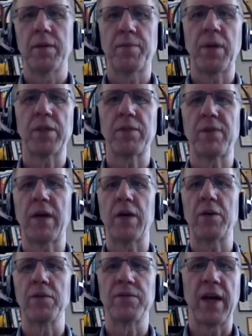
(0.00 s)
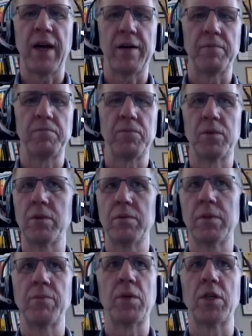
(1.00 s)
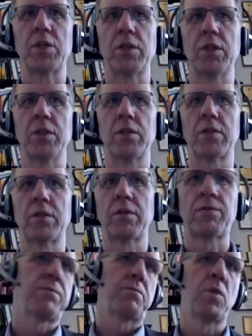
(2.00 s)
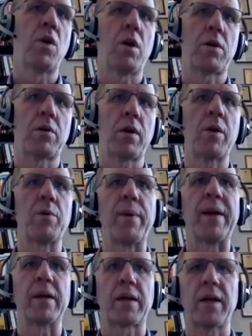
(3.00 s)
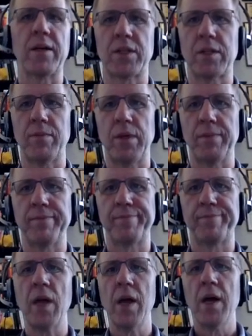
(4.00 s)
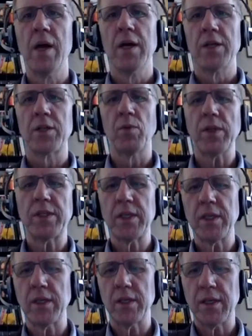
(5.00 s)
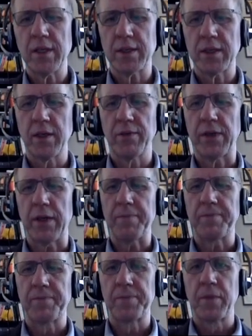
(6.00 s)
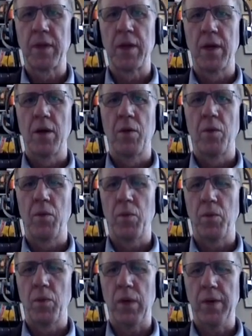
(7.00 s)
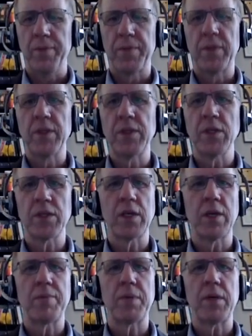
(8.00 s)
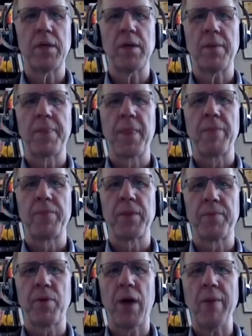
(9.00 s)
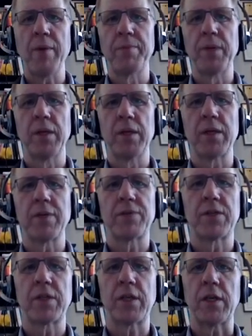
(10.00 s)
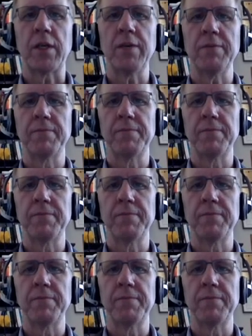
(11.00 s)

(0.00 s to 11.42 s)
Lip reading: Present value of that diminishes the longer I remain a customer. So what's CLV? Well, this is going to be the probability of t